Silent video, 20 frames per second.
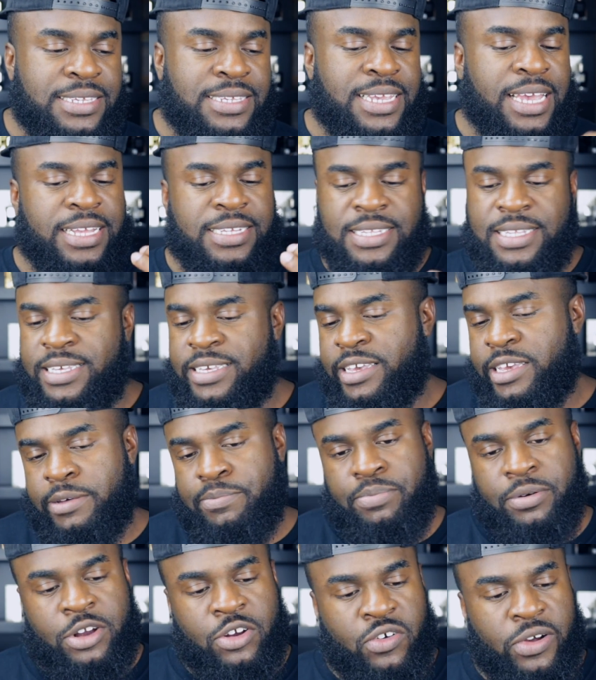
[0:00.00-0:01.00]
this as the year
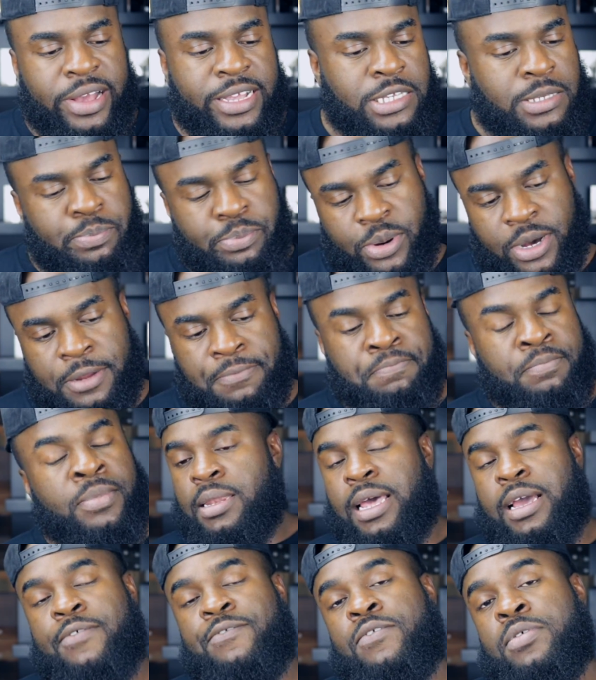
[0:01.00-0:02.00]
progresses digress, but
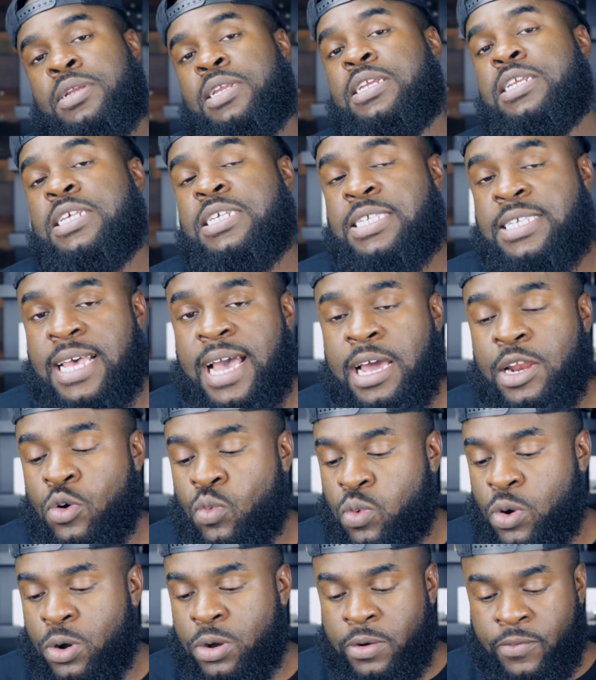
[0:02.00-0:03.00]
like from the designer
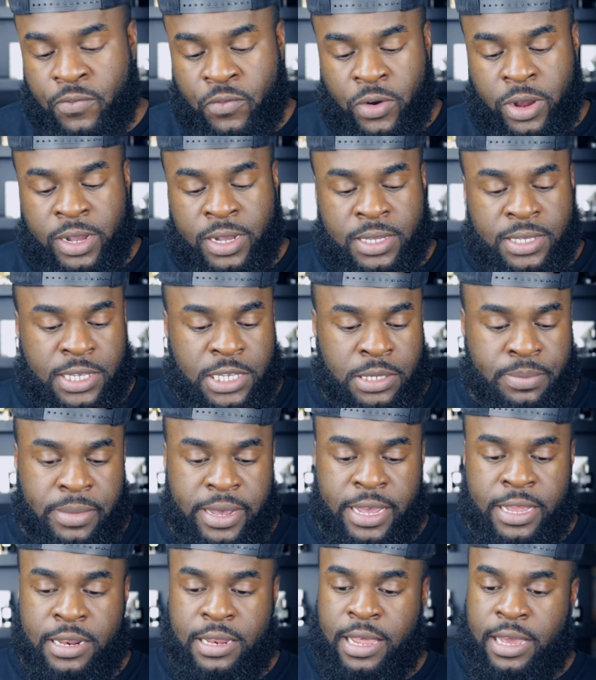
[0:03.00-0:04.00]
world of fragrances,
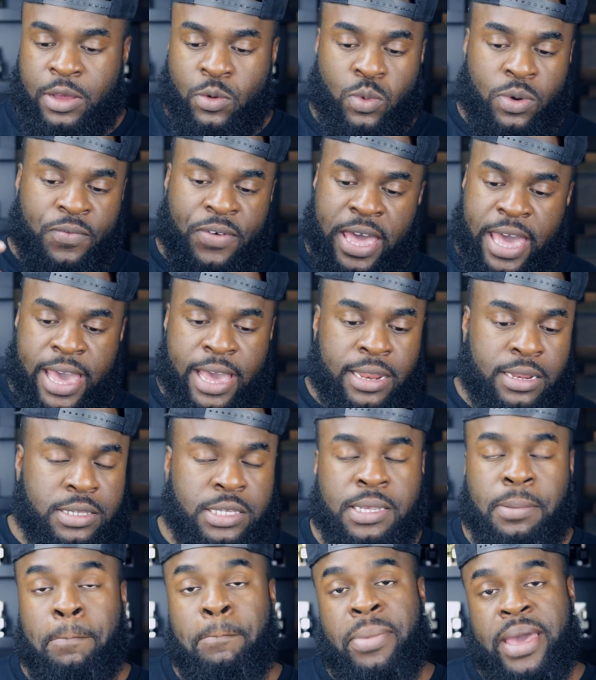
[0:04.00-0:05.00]
man, like we've had
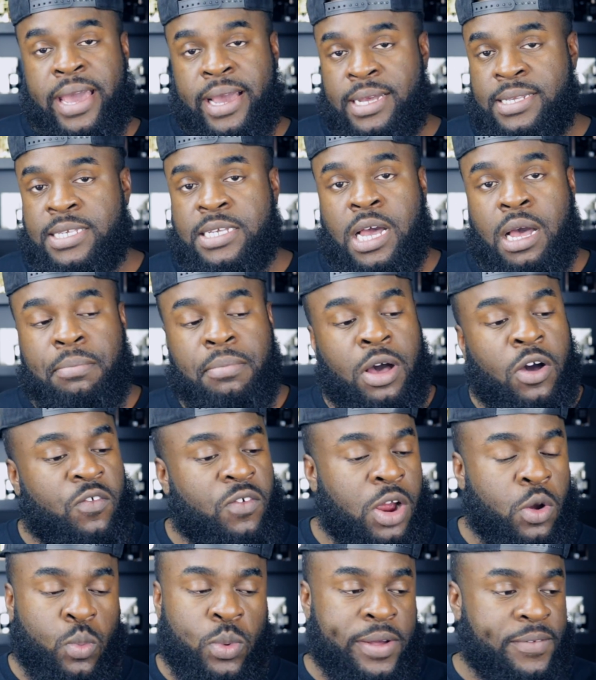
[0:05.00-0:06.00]
some bangers come out,
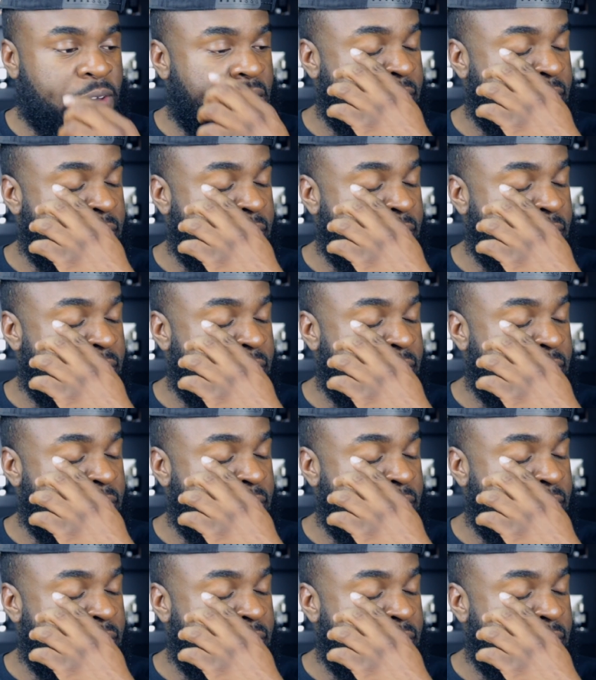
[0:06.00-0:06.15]
right? We've